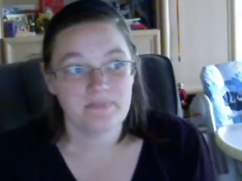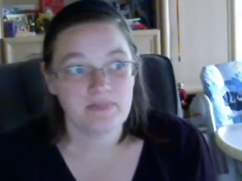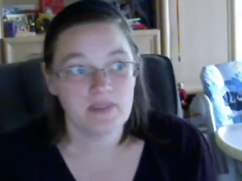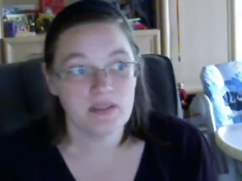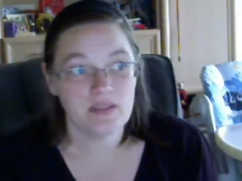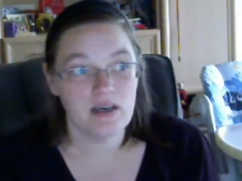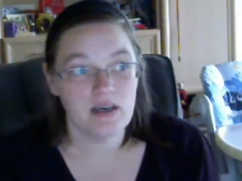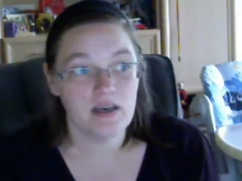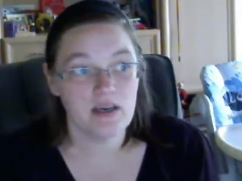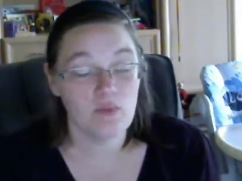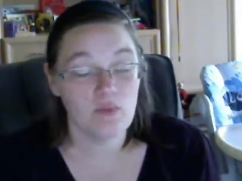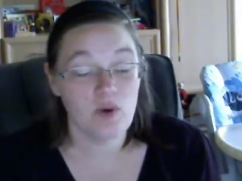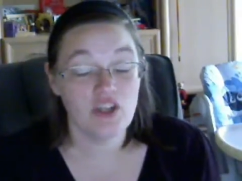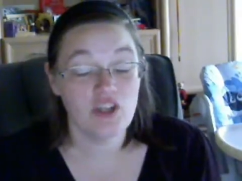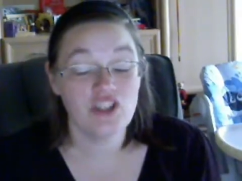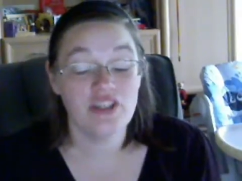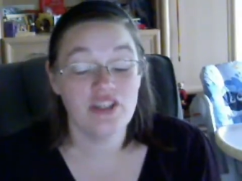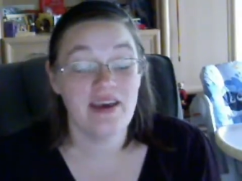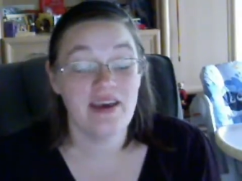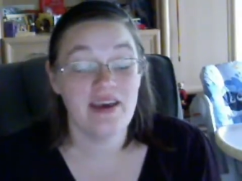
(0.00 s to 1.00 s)

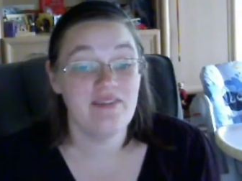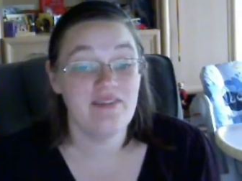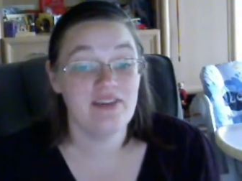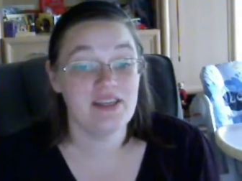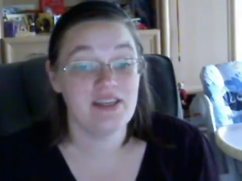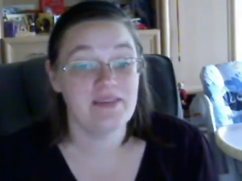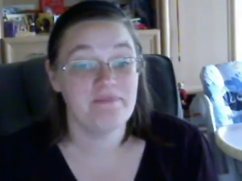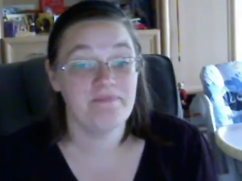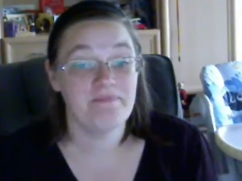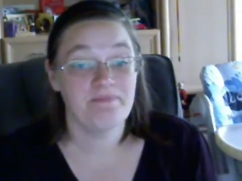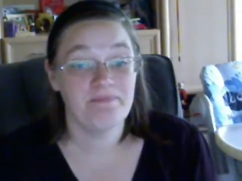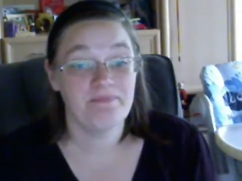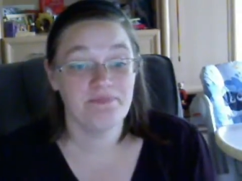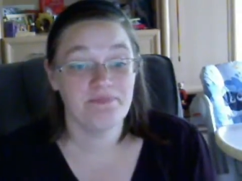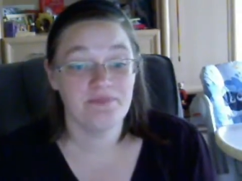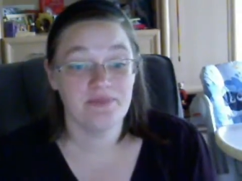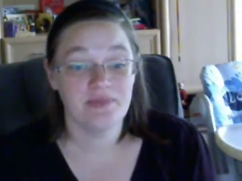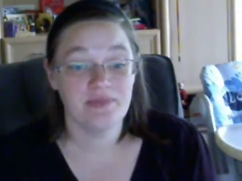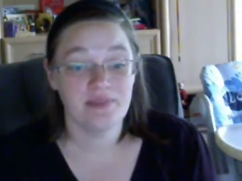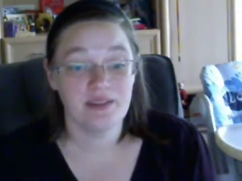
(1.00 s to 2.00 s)
Watching Heavy.
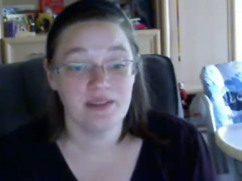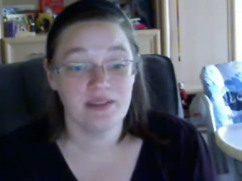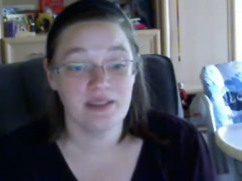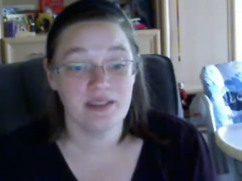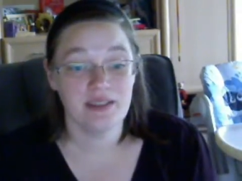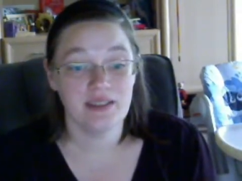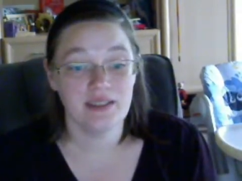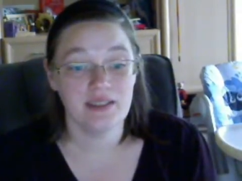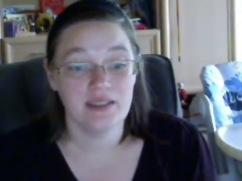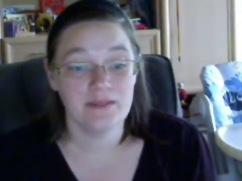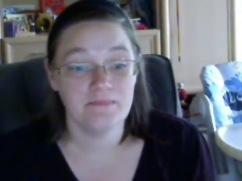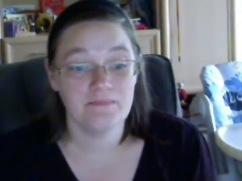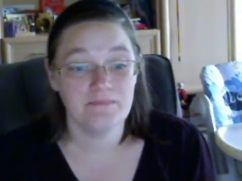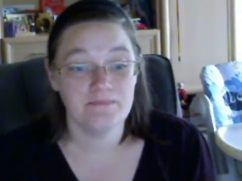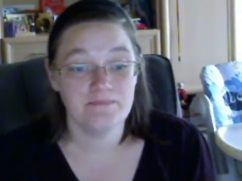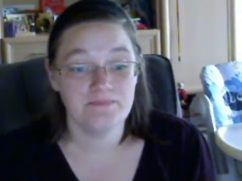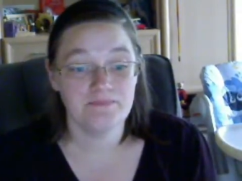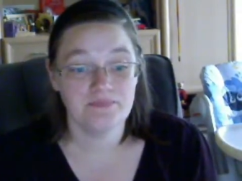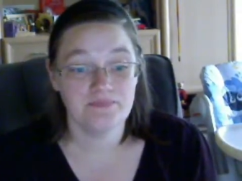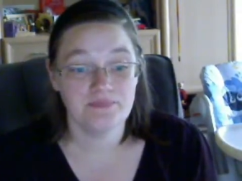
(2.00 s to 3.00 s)

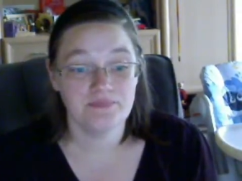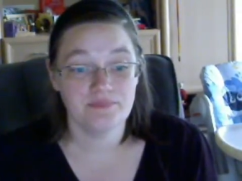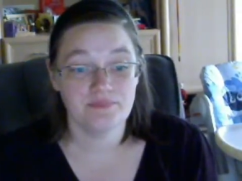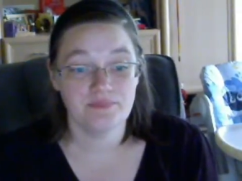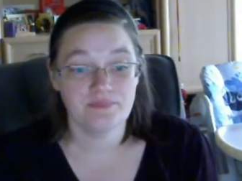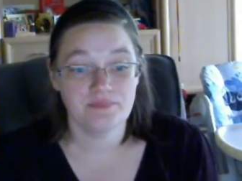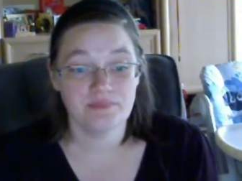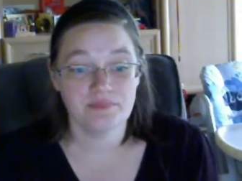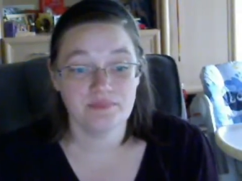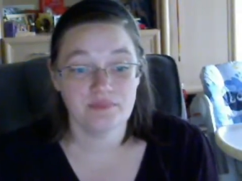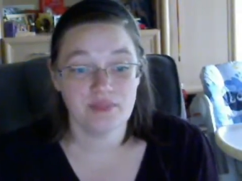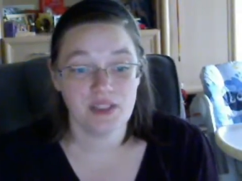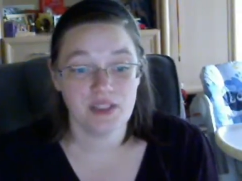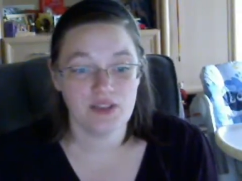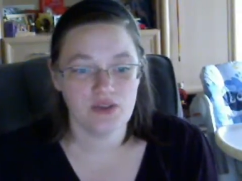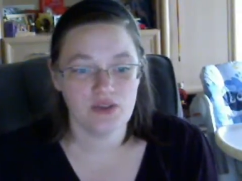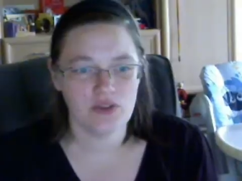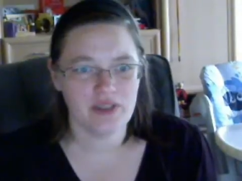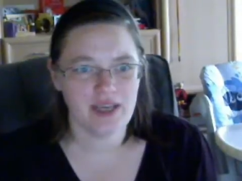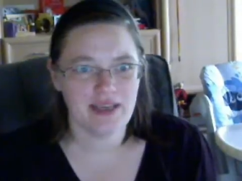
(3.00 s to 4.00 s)
Um, it's
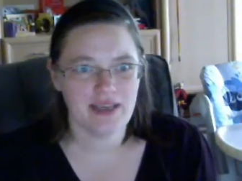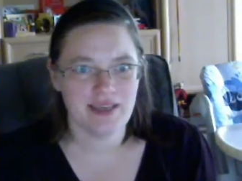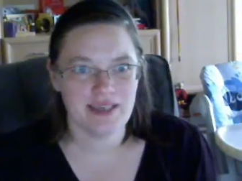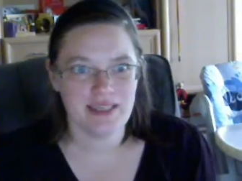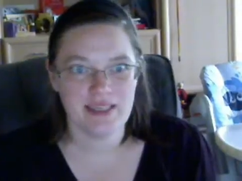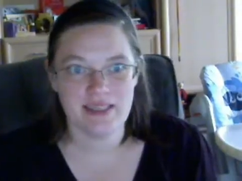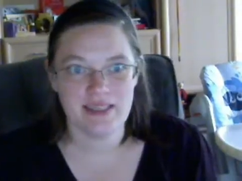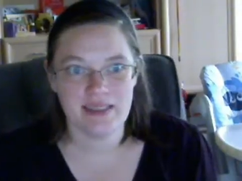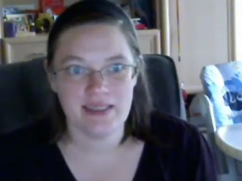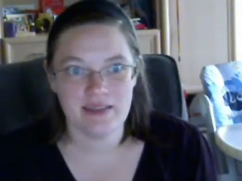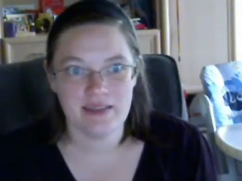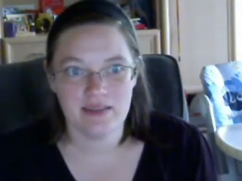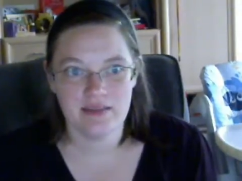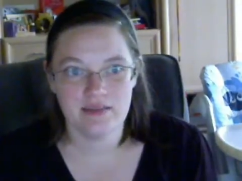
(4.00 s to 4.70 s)
on A&E.